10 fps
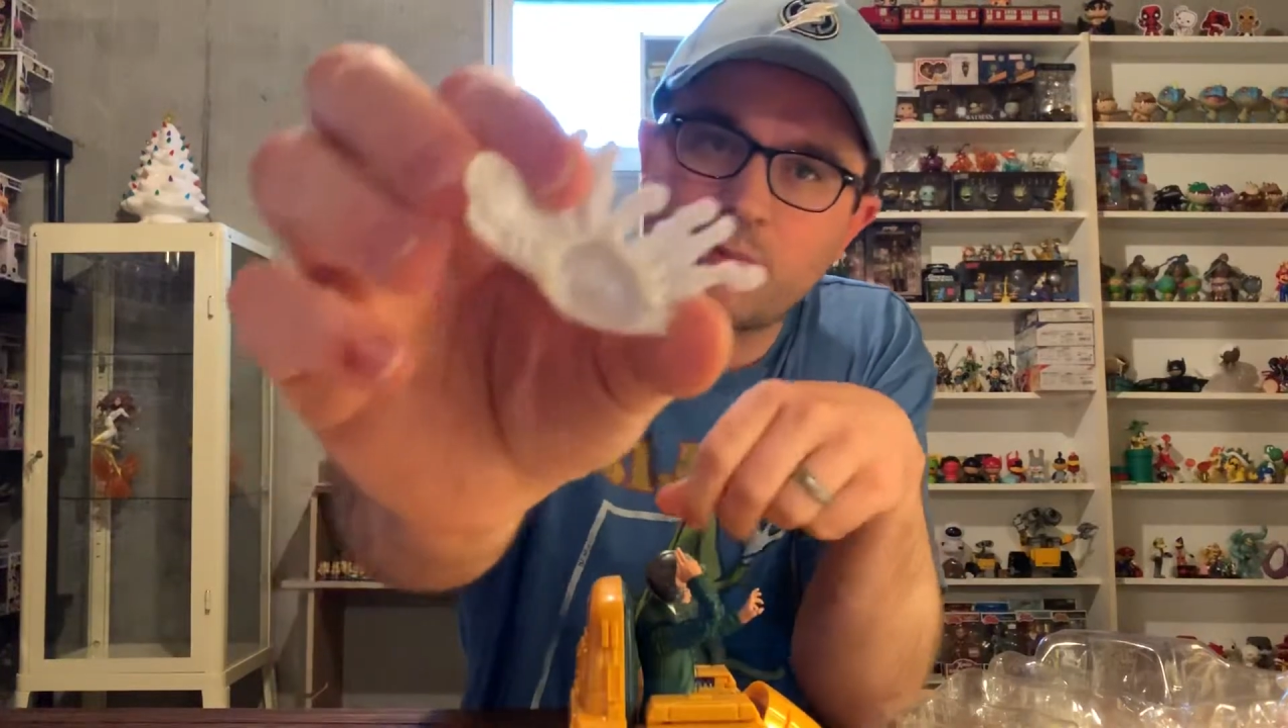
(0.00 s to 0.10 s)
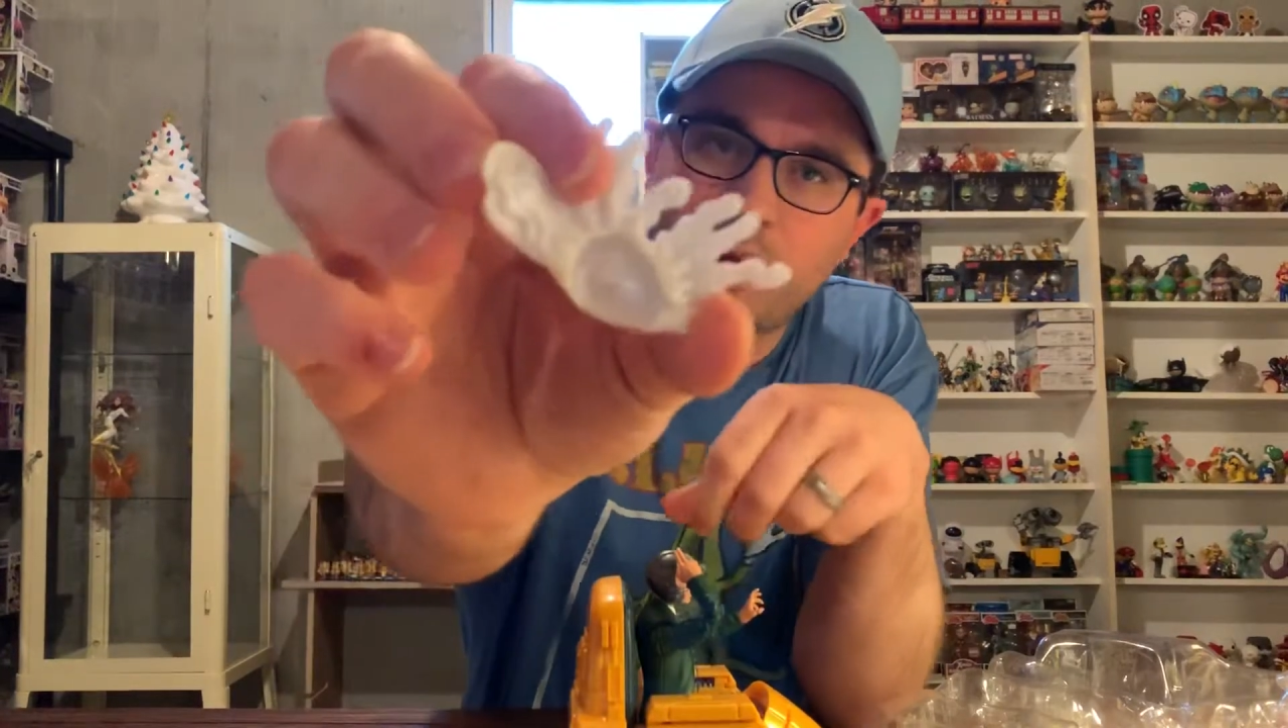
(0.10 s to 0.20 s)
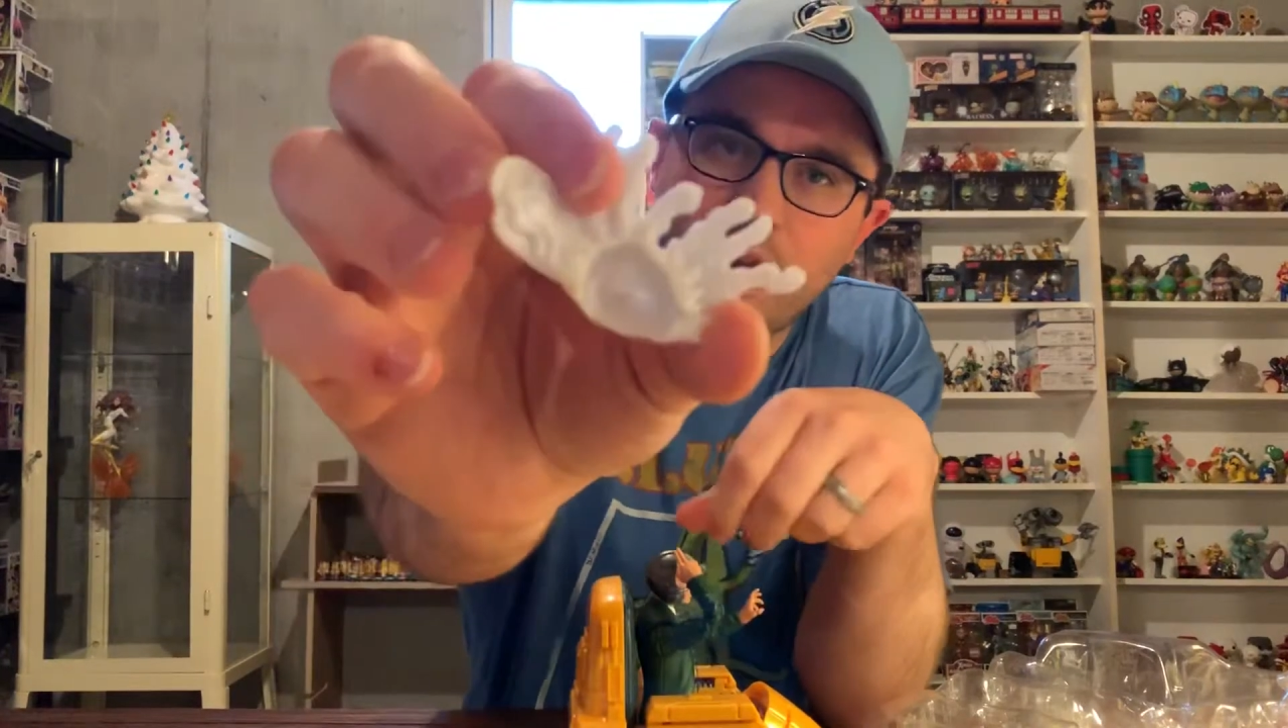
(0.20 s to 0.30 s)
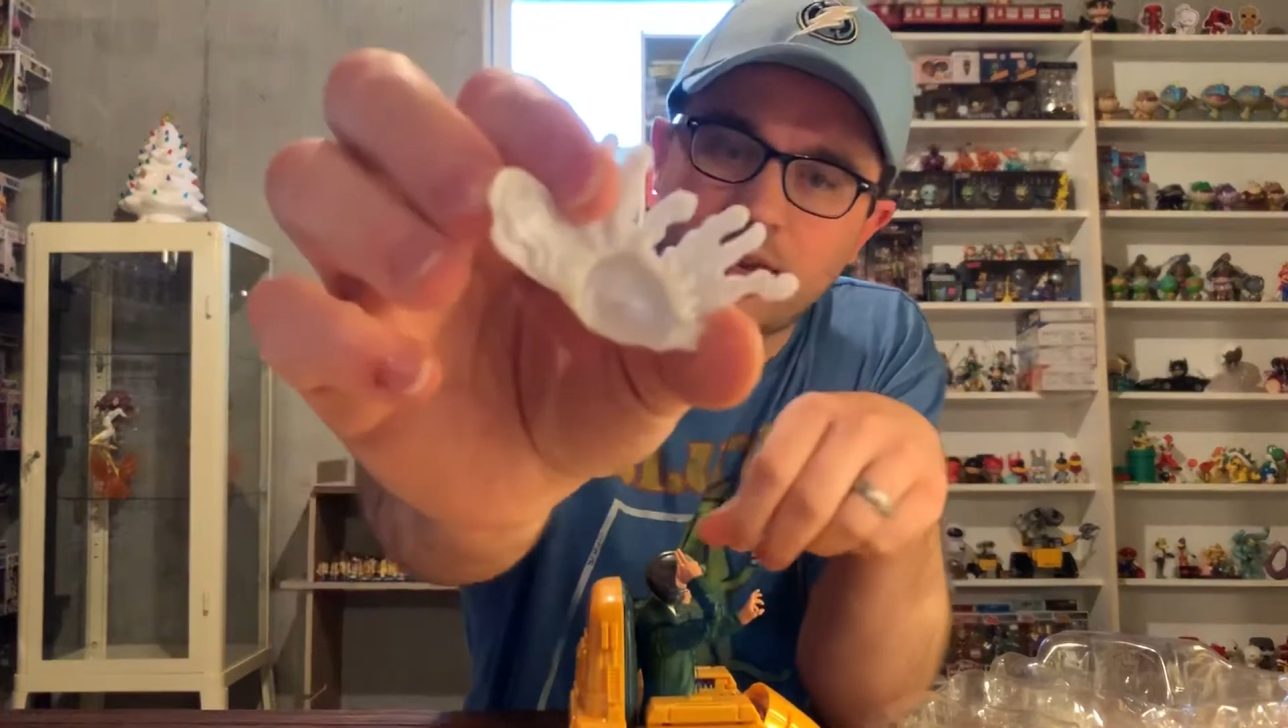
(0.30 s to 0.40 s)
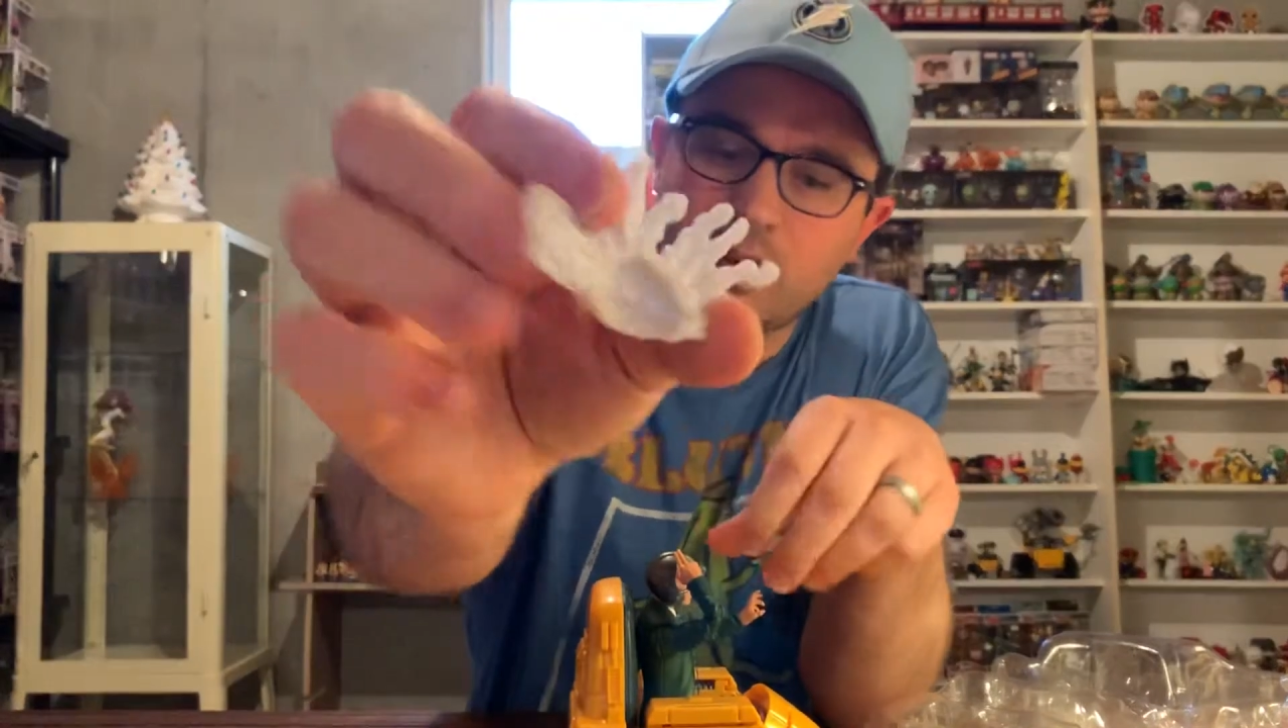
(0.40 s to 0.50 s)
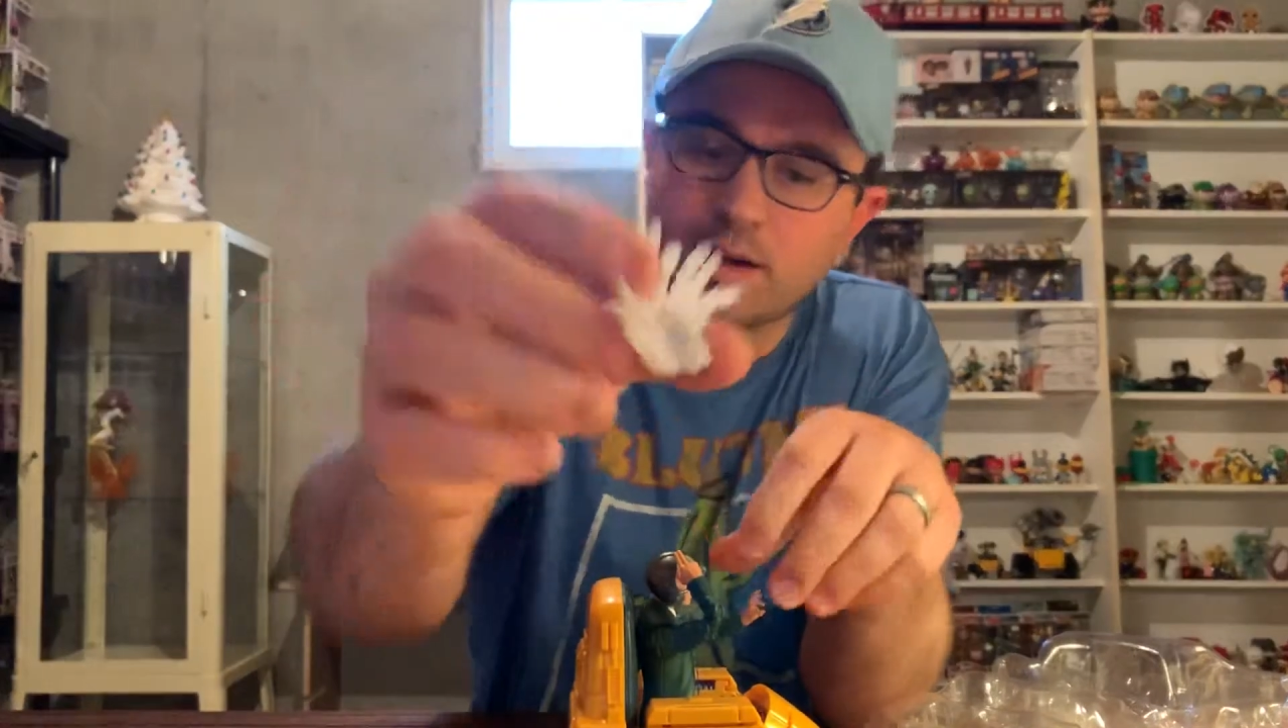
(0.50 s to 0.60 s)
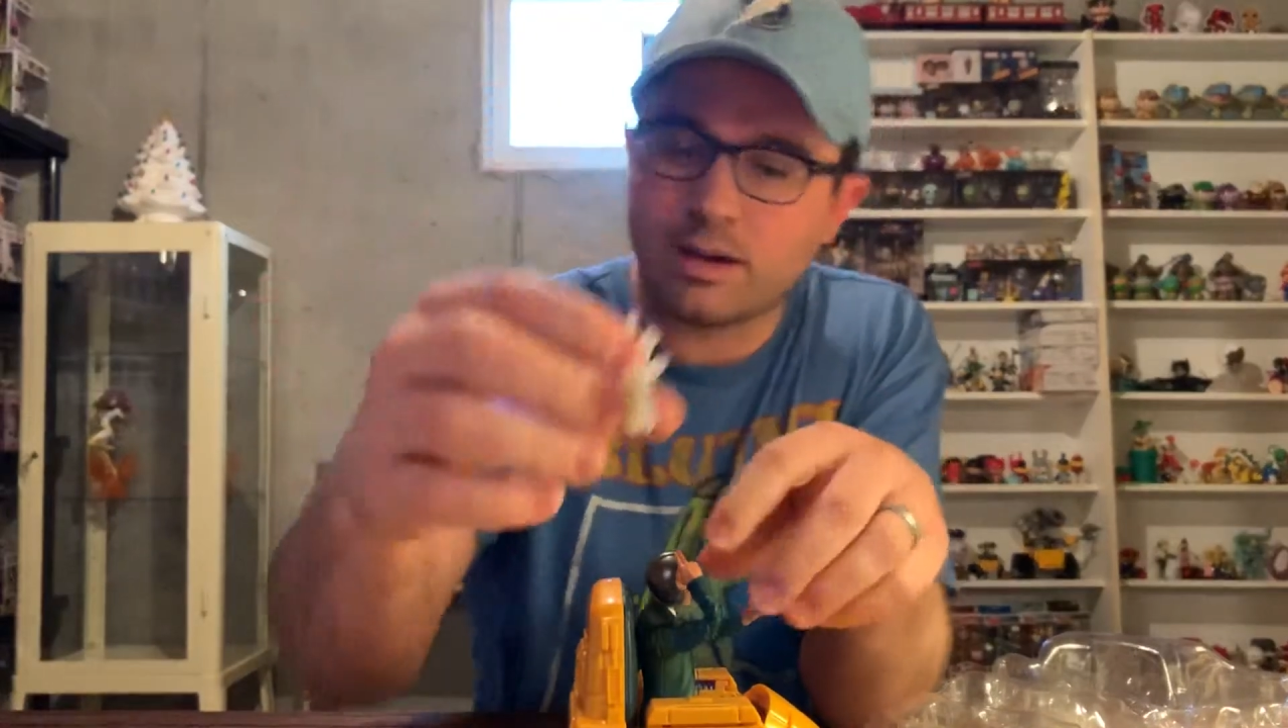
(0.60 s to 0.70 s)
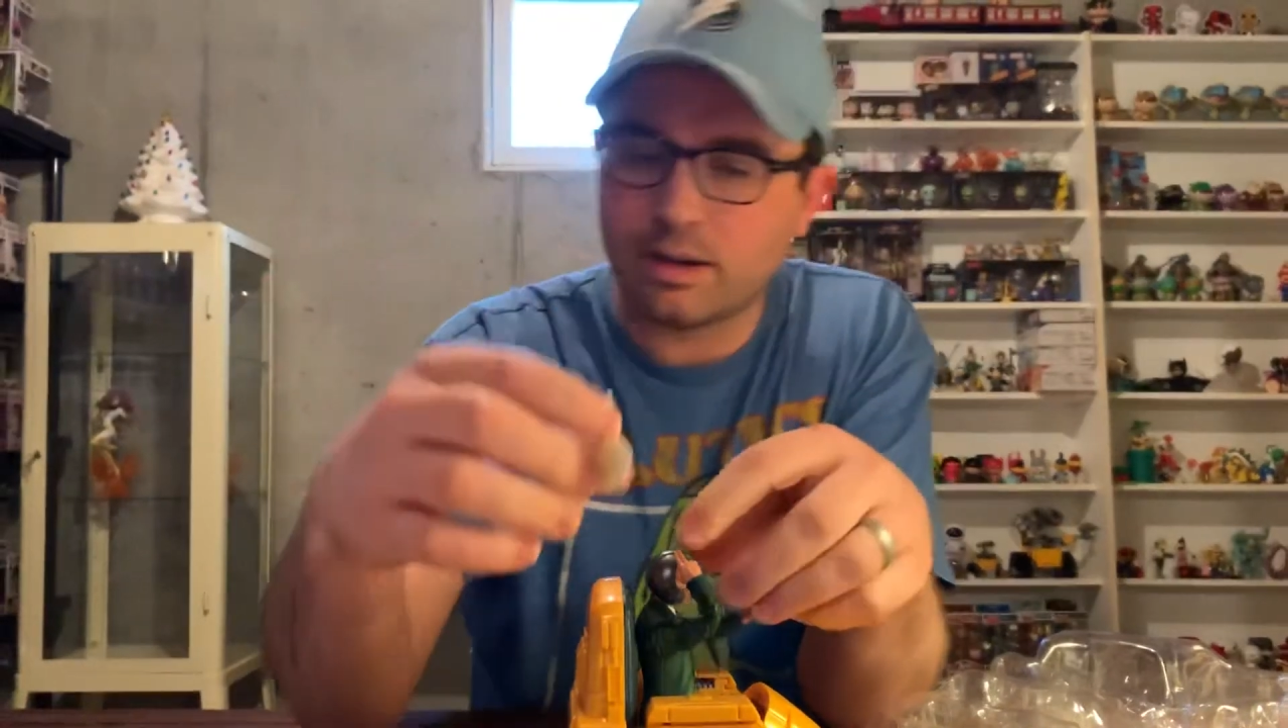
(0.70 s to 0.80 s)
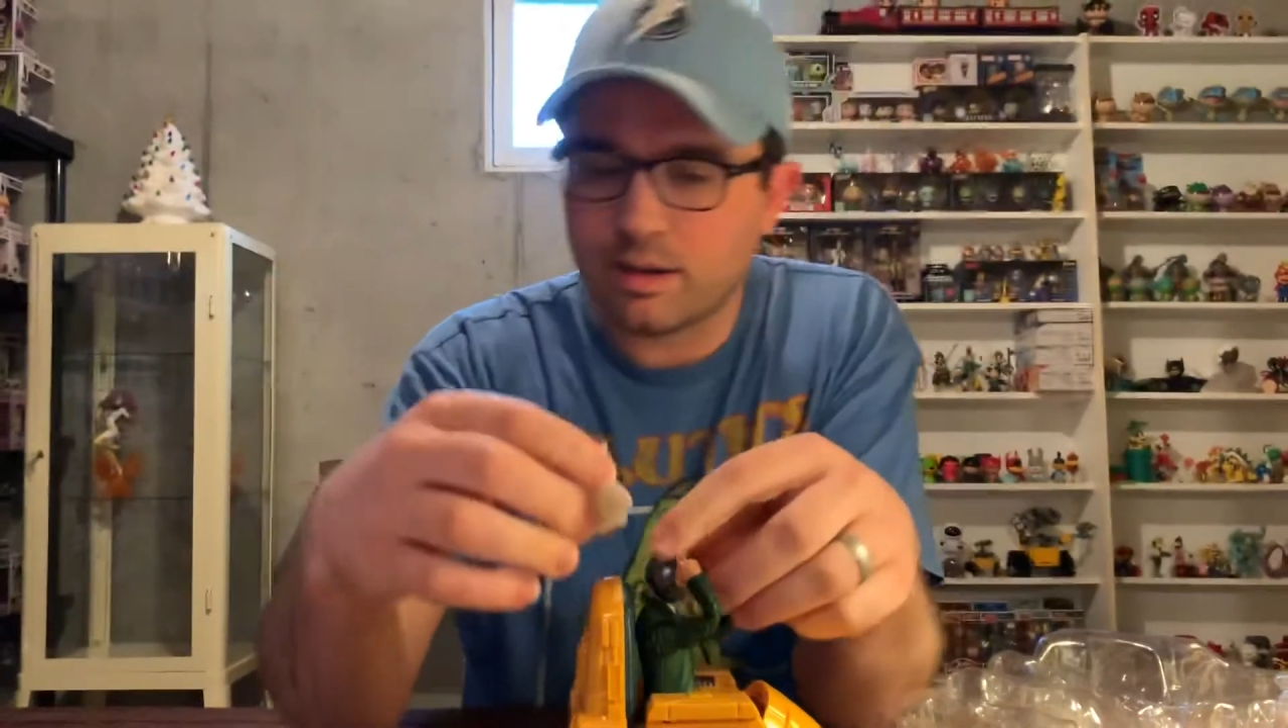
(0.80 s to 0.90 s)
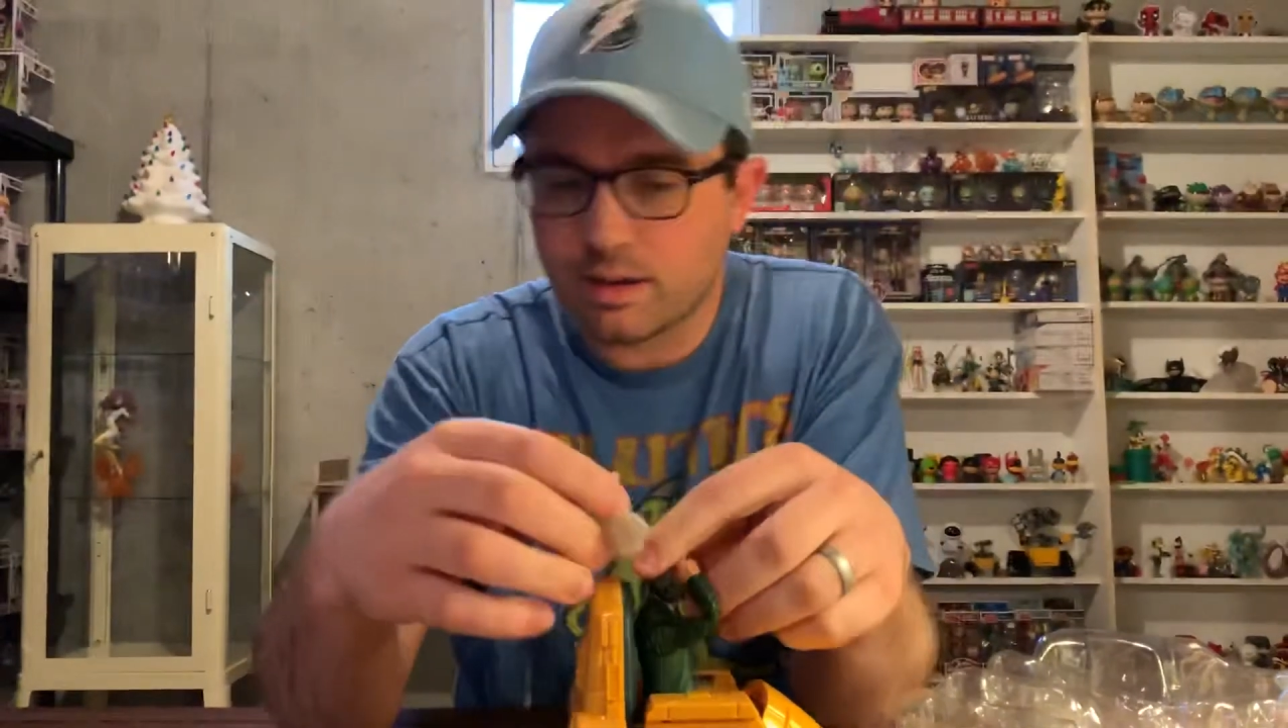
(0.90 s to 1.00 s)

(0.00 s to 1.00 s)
peg here.